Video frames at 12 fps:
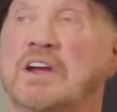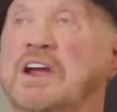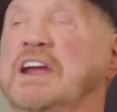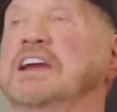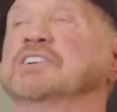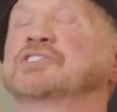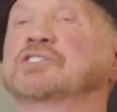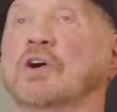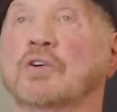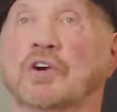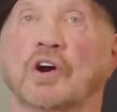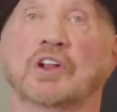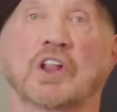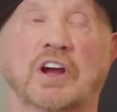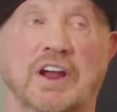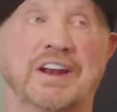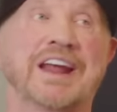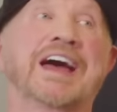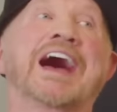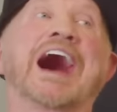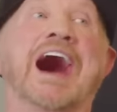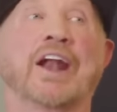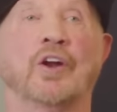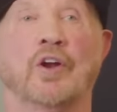He is so good looking. I don't